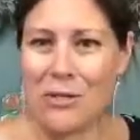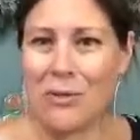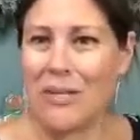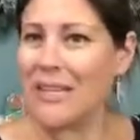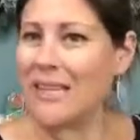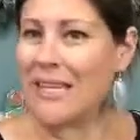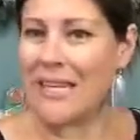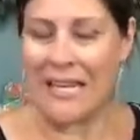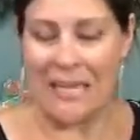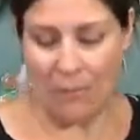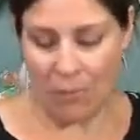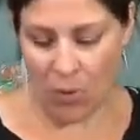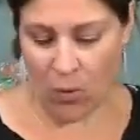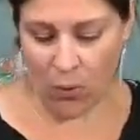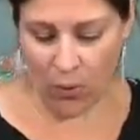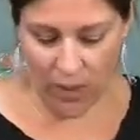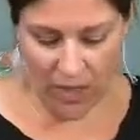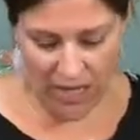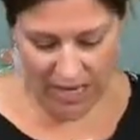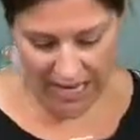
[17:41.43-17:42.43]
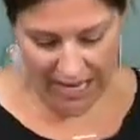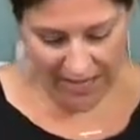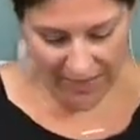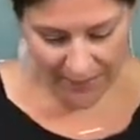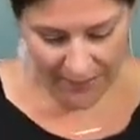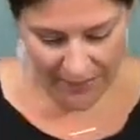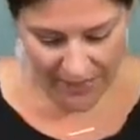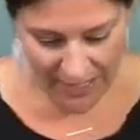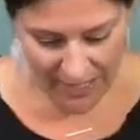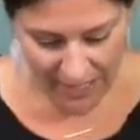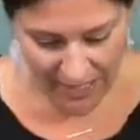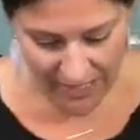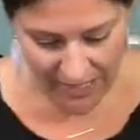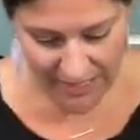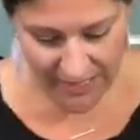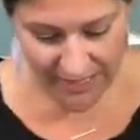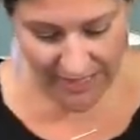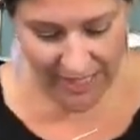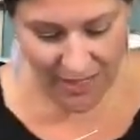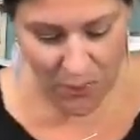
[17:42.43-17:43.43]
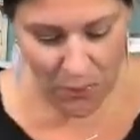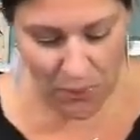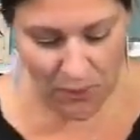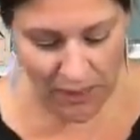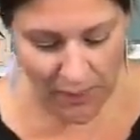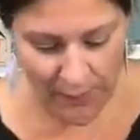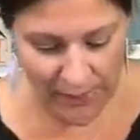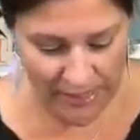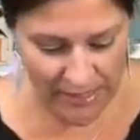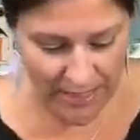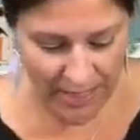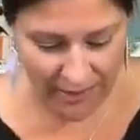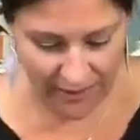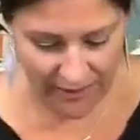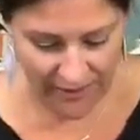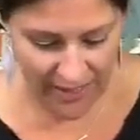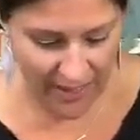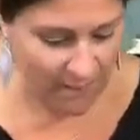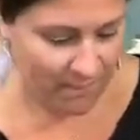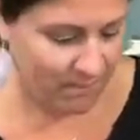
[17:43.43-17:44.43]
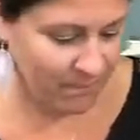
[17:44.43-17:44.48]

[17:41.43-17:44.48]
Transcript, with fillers: get the name Jorge? And he's like, well, let me tell you.